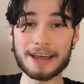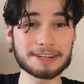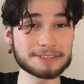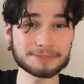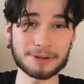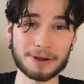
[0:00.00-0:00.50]

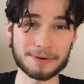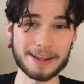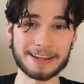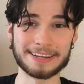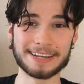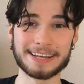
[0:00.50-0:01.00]
And
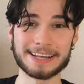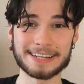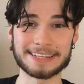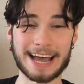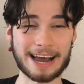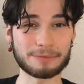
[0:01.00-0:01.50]
alright,
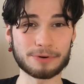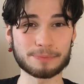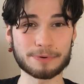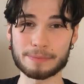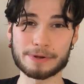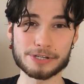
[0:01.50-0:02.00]
that will
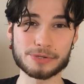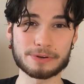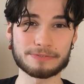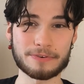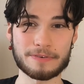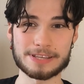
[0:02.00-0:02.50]
pretty much do
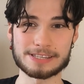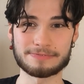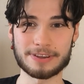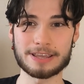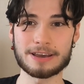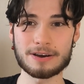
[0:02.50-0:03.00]
it for this
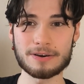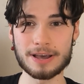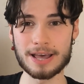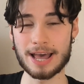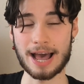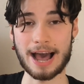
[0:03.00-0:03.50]
video.
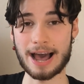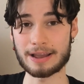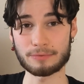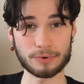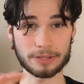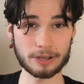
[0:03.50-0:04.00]
I
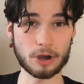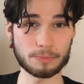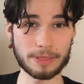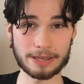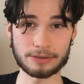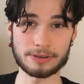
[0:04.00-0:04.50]
really
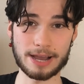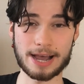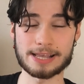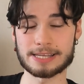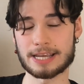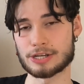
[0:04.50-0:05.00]
hope that you
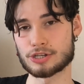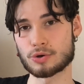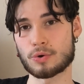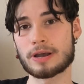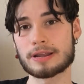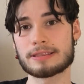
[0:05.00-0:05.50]
guys
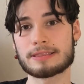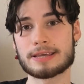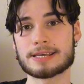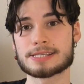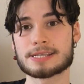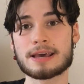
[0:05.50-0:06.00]
enjoyed
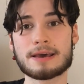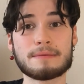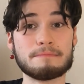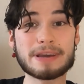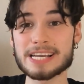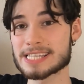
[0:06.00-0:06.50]
this
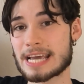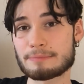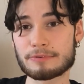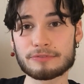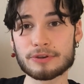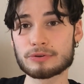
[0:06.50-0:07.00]

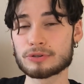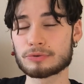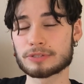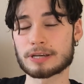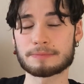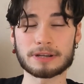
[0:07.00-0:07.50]
mixtape review,
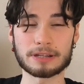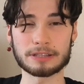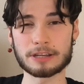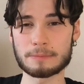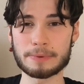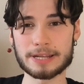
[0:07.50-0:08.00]
doing something a
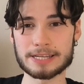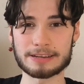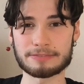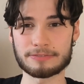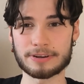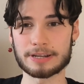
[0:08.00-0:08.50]
little bit
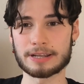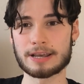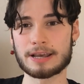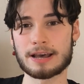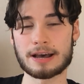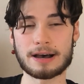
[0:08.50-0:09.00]
different.
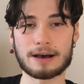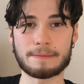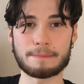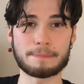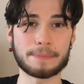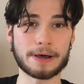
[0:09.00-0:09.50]

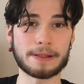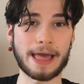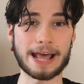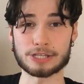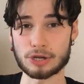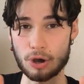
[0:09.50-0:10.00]
But
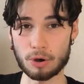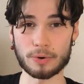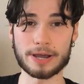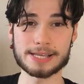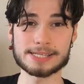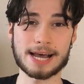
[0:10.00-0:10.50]
as
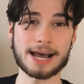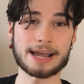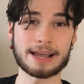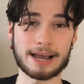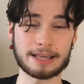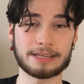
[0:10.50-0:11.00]
always,
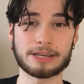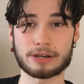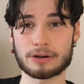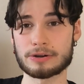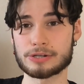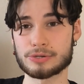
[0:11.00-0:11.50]
I highly
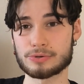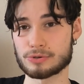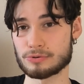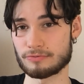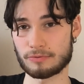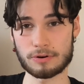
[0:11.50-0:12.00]
encourage you
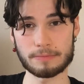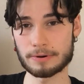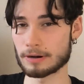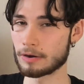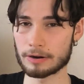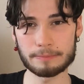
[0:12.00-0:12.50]
to form
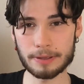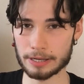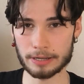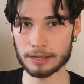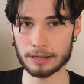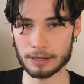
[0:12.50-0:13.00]
your own
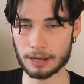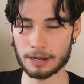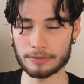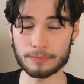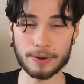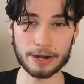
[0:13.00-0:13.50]
opinion
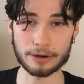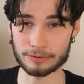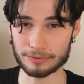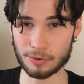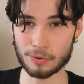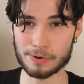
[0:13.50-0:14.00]
on the record,
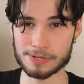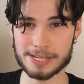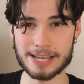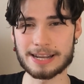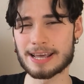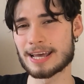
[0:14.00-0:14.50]
of course,
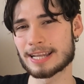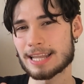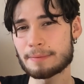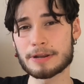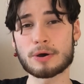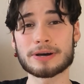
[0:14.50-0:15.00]
and
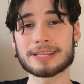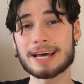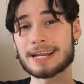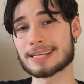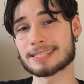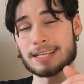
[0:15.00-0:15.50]
let me know what
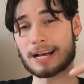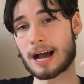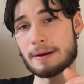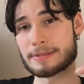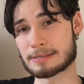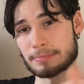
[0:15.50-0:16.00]
that is in the
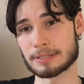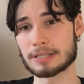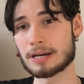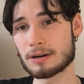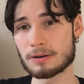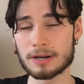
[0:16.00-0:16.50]
comments
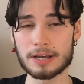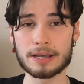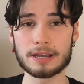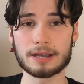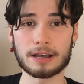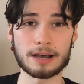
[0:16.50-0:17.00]
below.
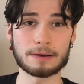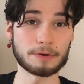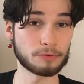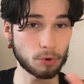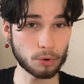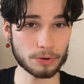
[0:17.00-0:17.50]

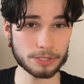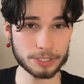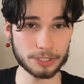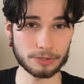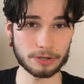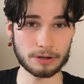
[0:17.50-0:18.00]
Of
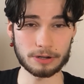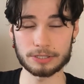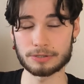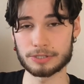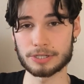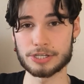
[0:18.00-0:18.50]
course, you can
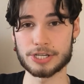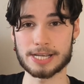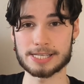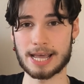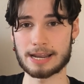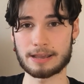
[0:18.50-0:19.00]
also
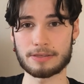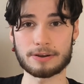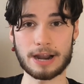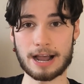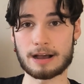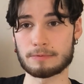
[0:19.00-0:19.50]
suggest any
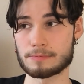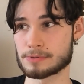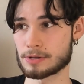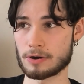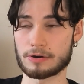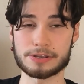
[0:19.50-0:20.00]
other
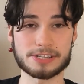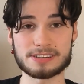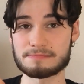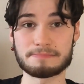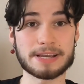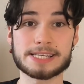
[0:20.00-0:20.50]
albums,
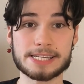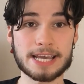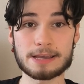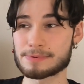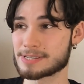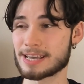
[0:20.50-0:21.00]
artists,
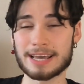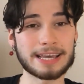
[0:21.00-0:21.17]
mixtapes,